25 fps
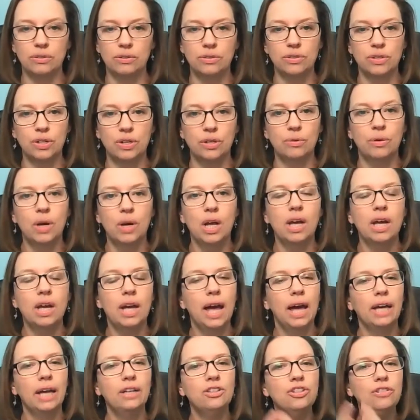So
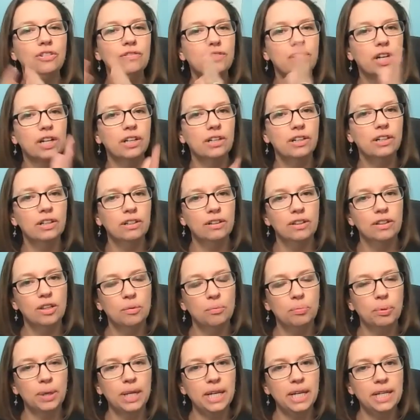as you've done the
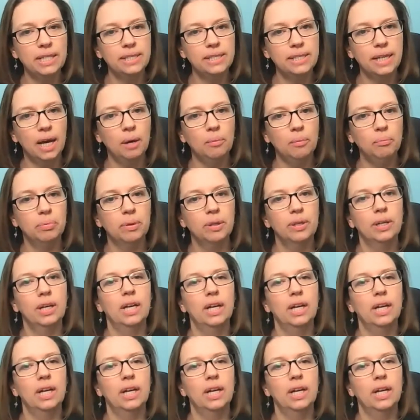brain dump,